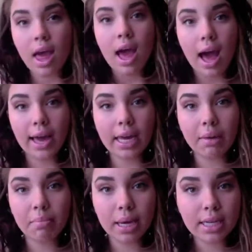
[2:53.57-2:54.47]
I can
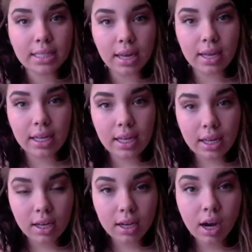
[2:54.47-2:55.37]
mix any
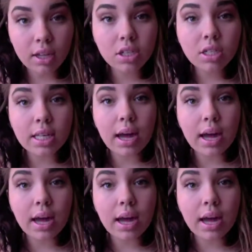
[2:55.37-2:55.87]
colors that